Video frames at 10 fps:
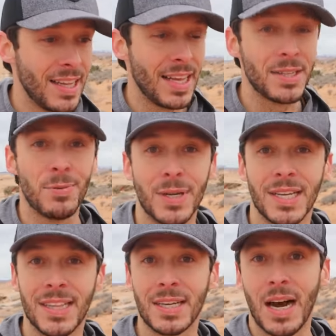that's what
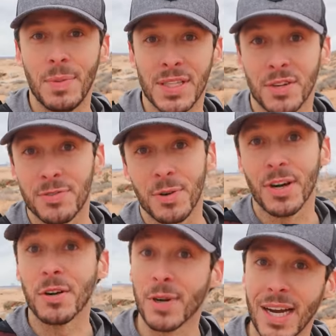the comments are
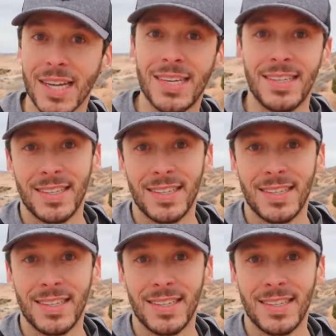for, right?